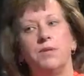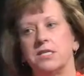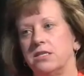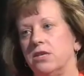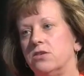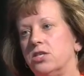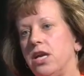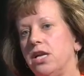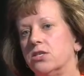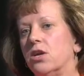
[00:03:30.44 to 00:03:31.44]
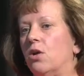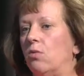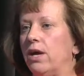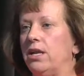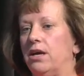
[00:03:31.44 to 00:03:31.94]
Nope, that's another change.
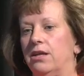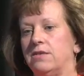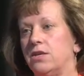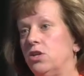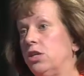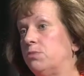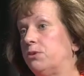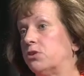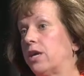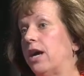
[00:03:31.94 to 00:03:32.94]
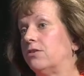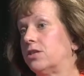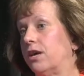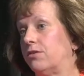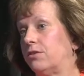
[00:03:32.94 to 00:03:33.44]
Right now, let's say you need to put your
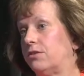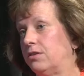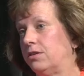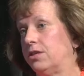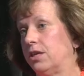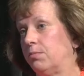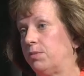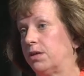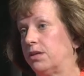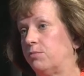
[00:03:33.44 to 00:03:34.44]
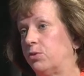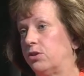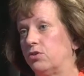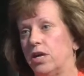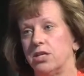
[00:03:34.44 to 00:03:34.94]
couch out to get picked up
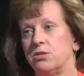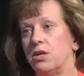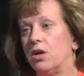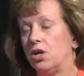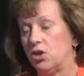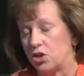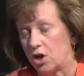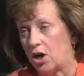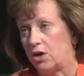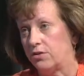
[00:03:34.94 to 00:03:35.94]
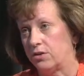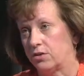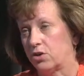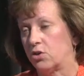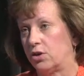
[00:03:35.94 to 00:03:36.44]
with the trash. You'd call
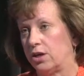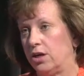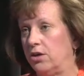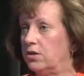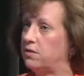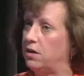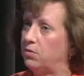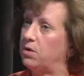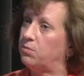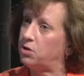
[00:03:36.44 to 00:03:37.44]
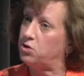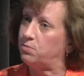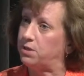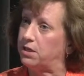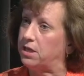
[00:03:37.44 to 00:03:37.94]
the current carrier and say, could
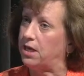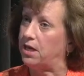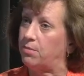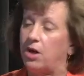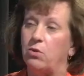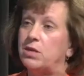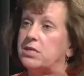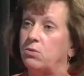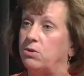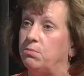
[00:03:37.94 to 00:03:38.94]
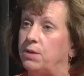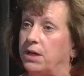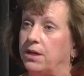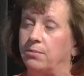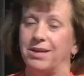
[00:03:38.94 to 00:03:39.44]
you pick that up? Otherwise, they wouldn't
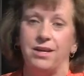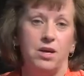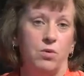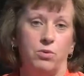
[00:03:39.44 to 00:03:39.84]
pick it up.